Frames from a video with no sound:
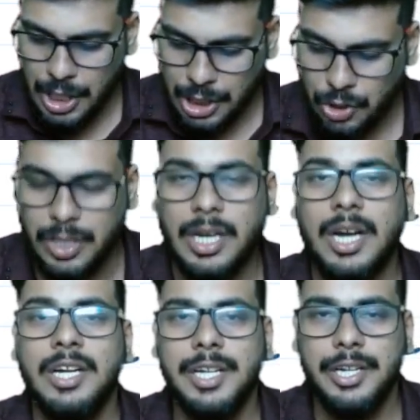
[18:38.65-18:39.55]
So the
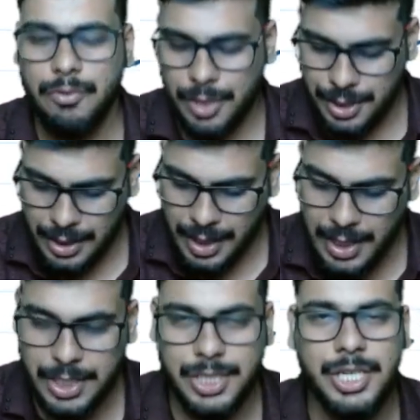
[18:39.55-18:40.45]
current year units
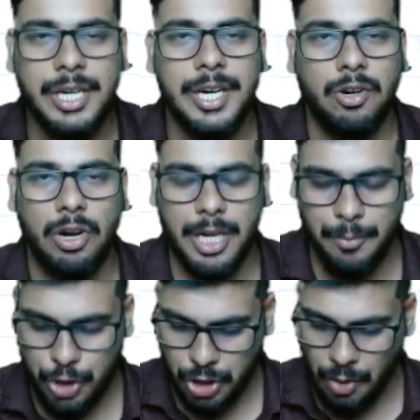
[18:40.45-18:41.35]
each generate a
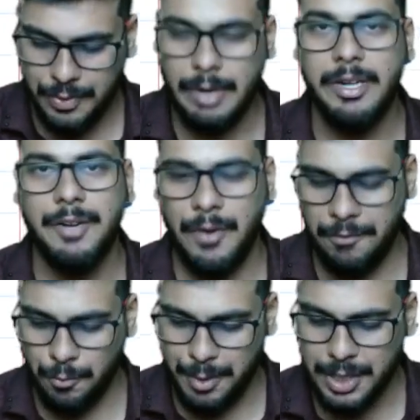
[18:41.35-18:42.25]
contribution of 75
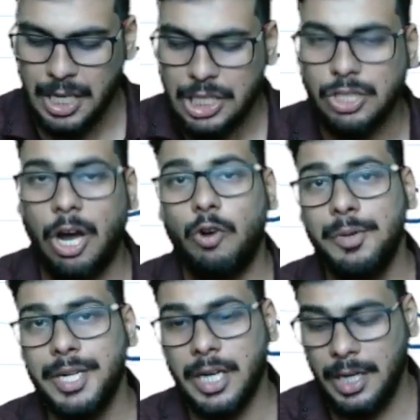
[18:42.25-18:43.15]
rupees. So how
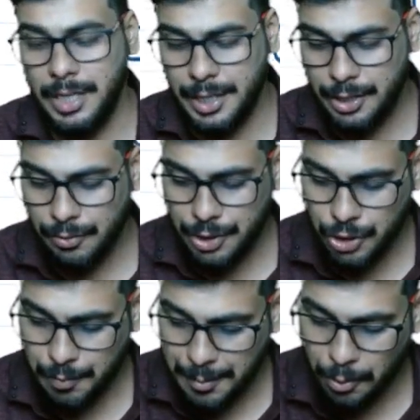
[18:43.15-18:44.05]
many current year units
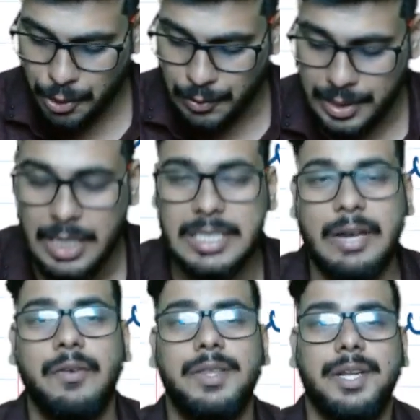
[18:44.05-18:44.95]
should be produced?
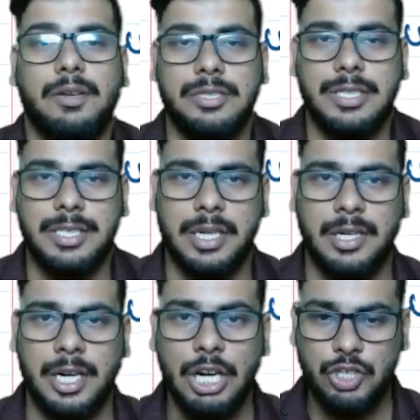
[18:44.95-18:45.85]

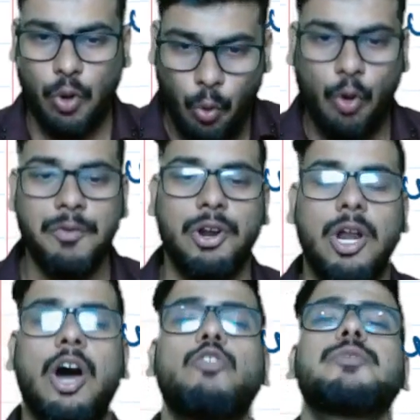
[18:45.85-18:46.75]
73,600. So
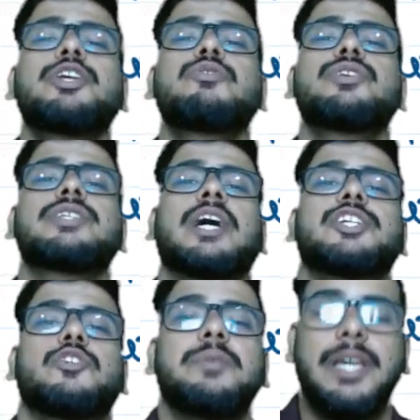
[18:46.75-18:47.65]
overall, how many units I
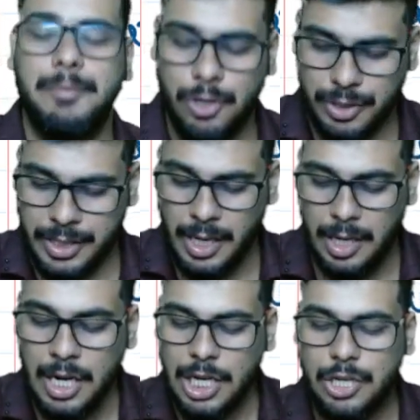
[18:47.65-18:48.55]
should be able to sell
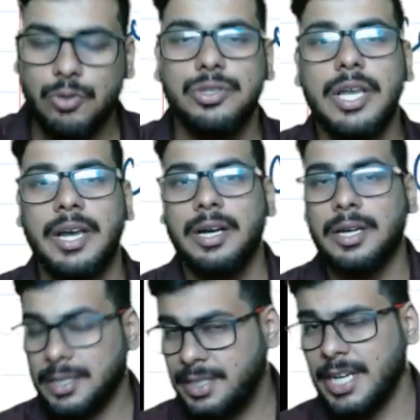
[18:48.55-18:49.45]
to
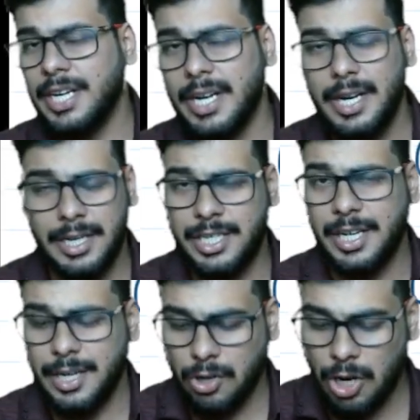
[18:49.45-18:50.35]

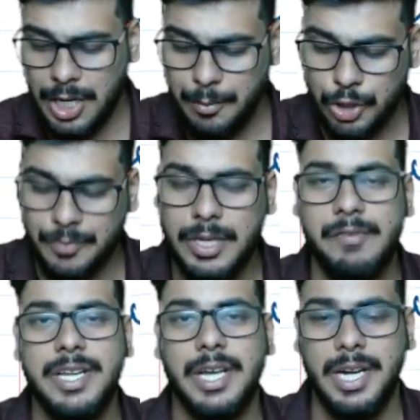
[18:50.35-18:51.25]
generate a contribution of
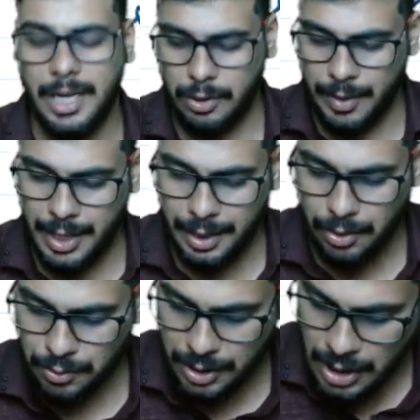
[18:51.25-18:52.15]
79 lakh
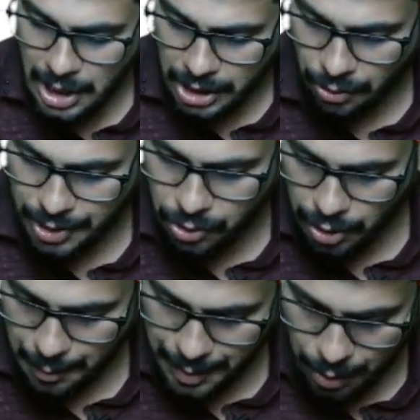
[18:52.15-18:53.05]
20,000? So it's going
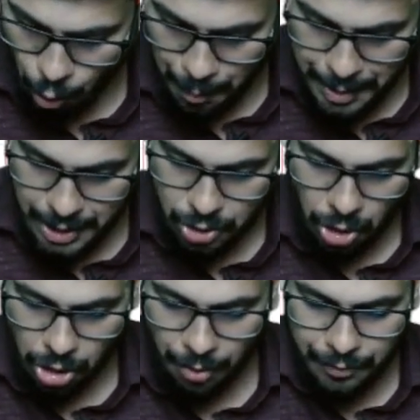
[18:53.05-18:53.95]
to be opening
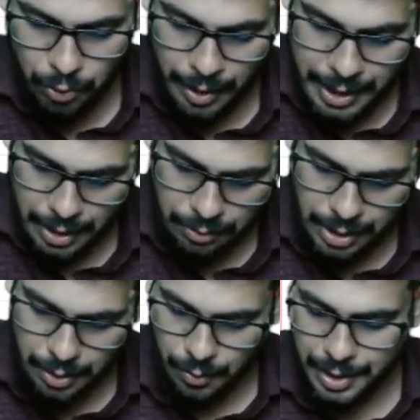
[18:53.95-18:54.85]
stock of 20,000
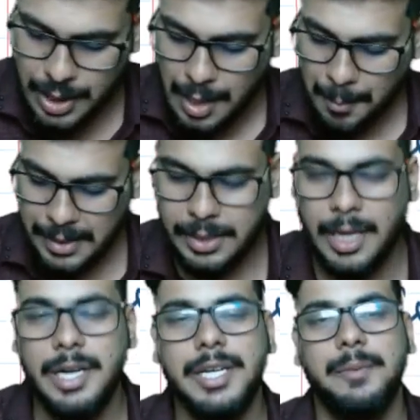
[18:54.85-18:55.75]
units plus
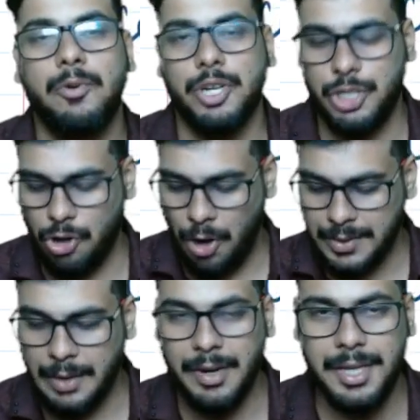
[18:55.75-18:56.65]
current year production of
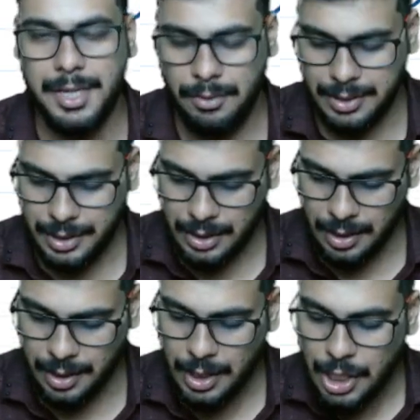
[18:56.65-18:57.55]

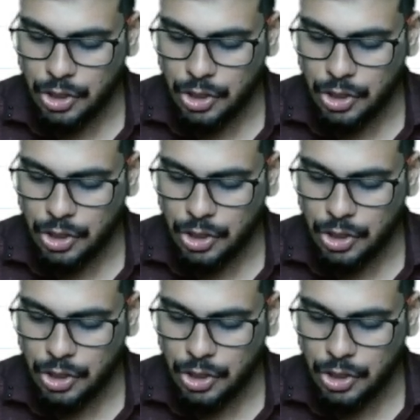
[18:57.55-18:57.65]
73,600.